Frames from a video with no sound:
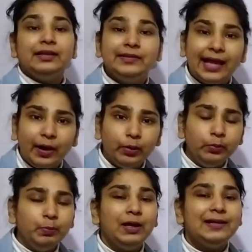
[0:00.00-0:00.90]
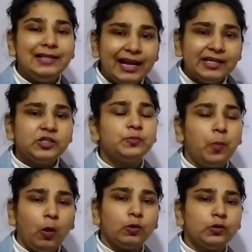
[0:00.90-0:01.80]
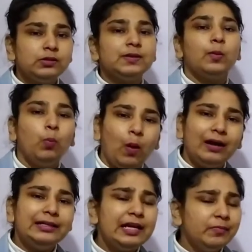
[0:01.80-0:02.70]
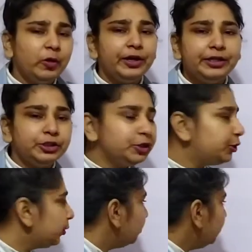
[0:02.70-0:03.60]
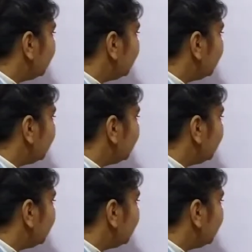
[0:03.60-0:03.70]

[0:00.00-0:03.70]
Now let's suppose what I'm going to do.